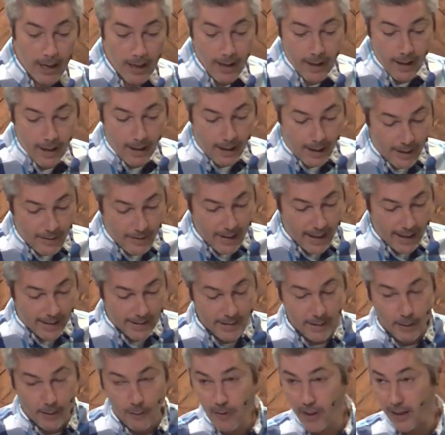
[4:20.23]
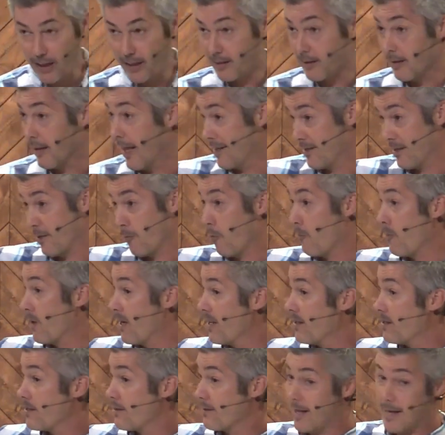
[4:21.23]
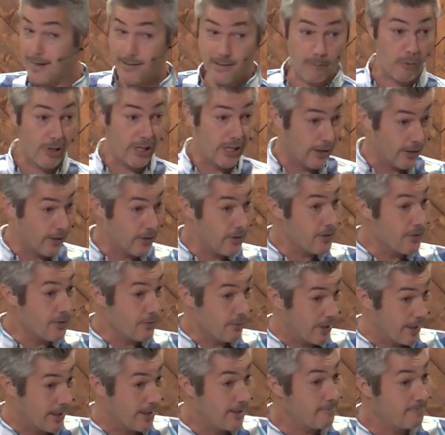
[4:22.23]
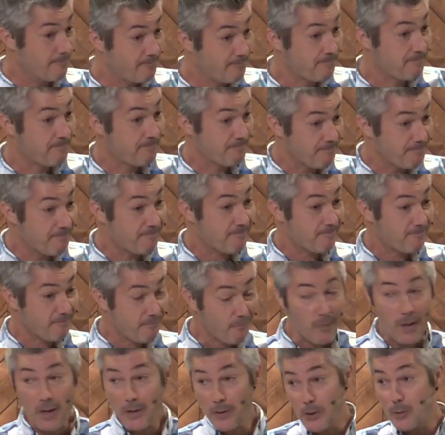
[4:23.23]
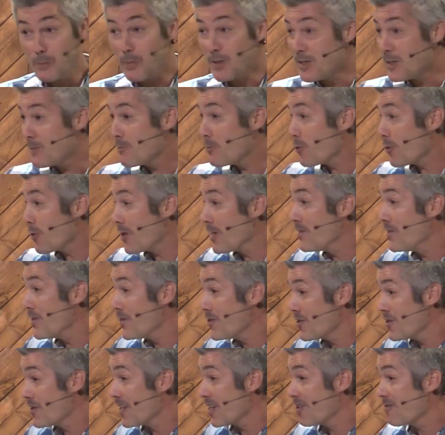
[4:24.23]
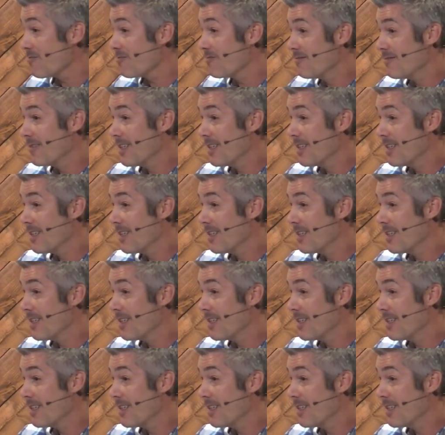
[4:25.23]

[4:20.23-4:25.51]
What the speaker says: that over the last couple years, really, there's been some transition here.